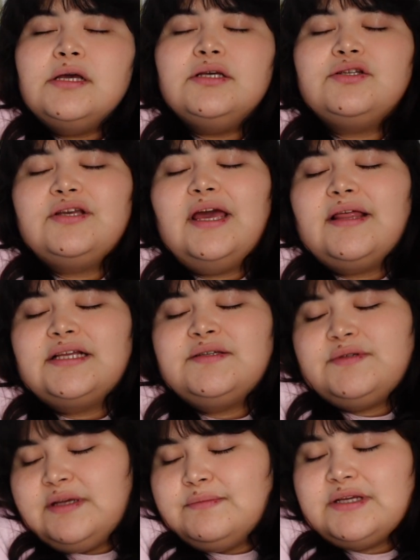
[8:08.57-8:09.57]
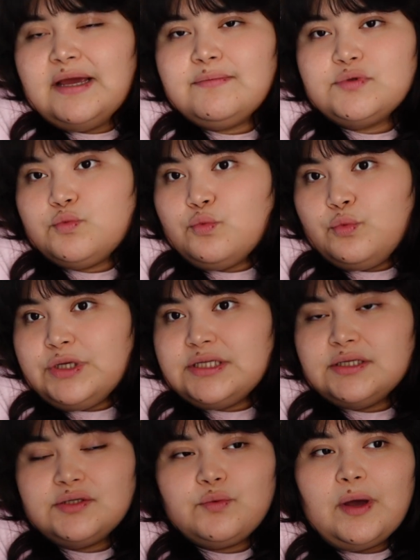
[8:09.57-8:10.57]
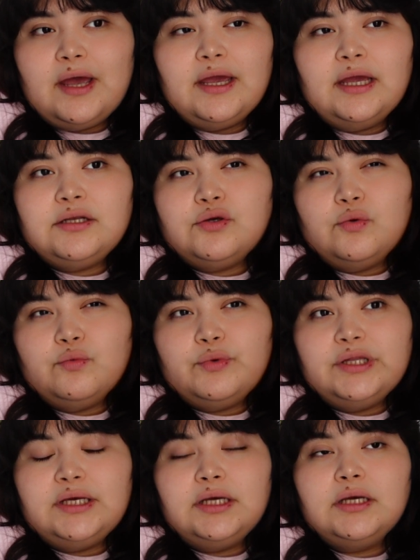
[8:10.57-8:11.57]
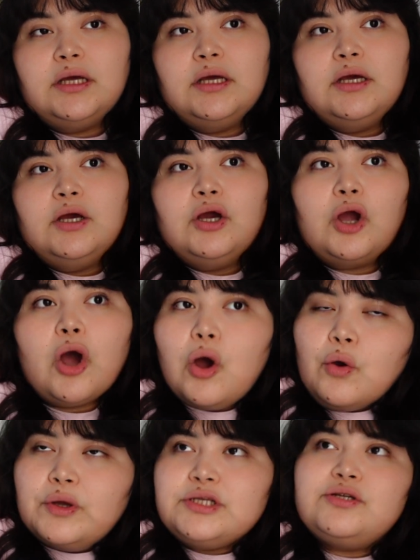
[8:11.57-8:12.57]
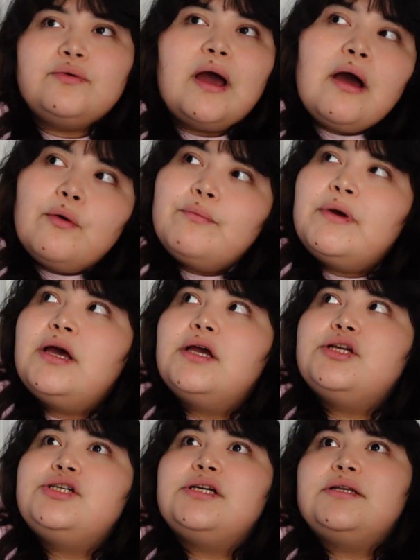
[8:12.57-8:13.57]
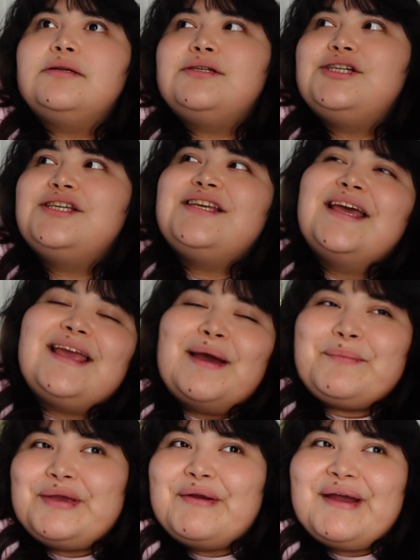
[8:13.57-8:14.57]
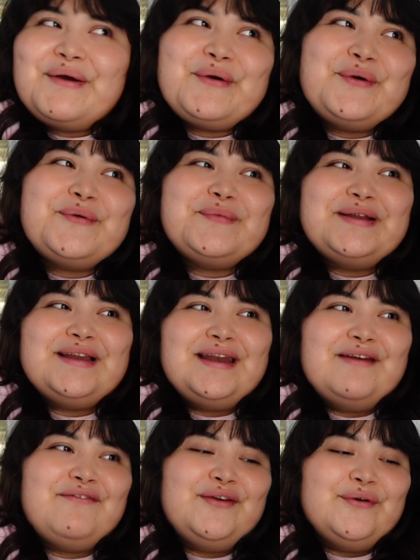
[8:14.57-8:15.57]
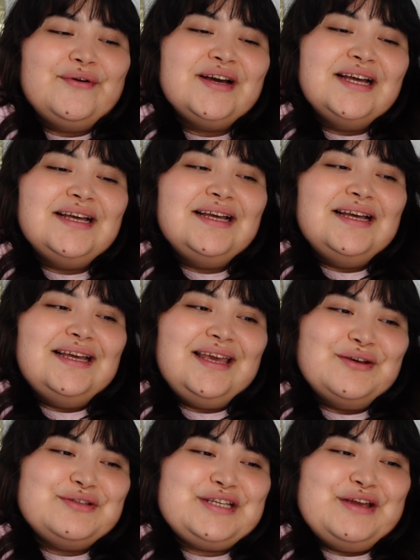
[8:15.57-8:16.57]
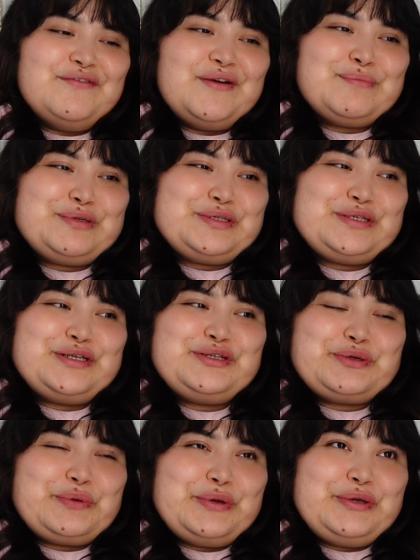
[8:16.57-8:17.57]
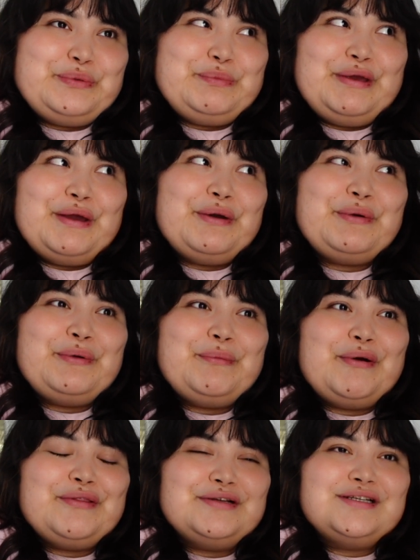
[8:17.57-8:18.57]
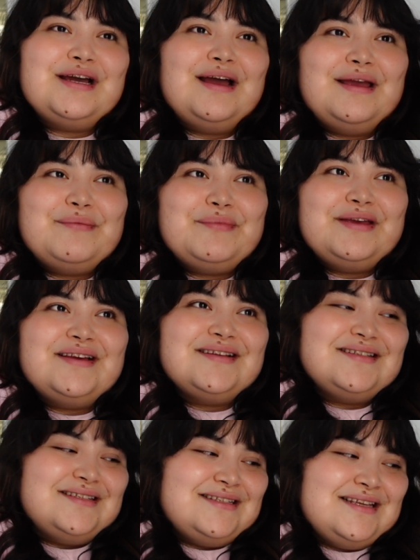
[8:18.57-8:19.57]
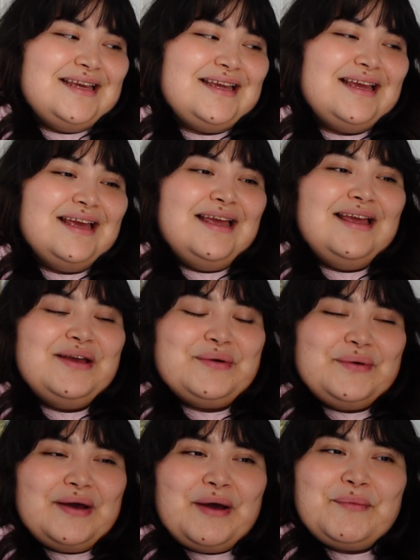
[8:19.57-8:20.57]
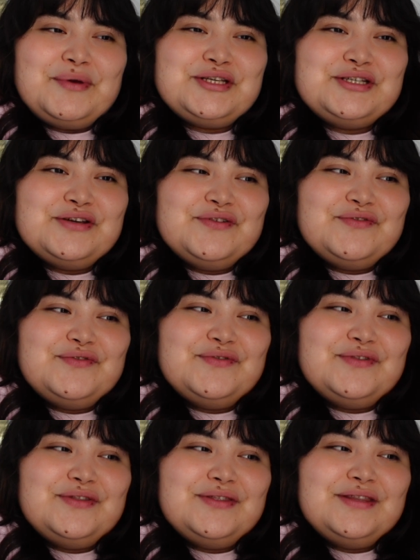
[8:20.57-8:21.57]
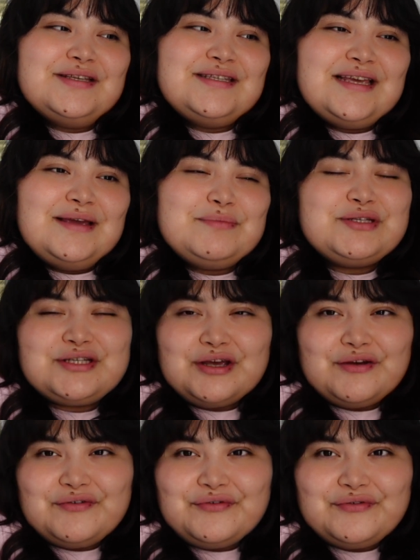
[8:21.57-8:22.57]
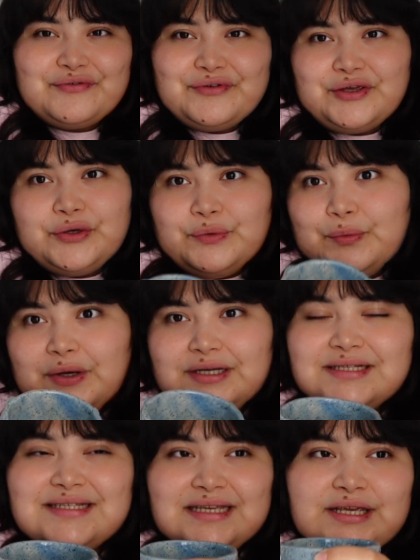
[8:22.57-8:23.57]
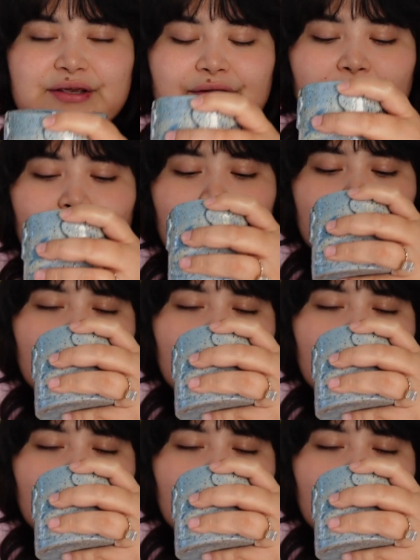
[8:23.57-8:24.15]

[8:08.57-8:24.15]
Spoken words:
yeah, that's sometimes reasons why I don't really go and do out much, and it's just like I'm here at home, and then I feel guilty if I'm just like showing you me at home all the time, because it's like, well, how much of the same stuff you want to see, you know?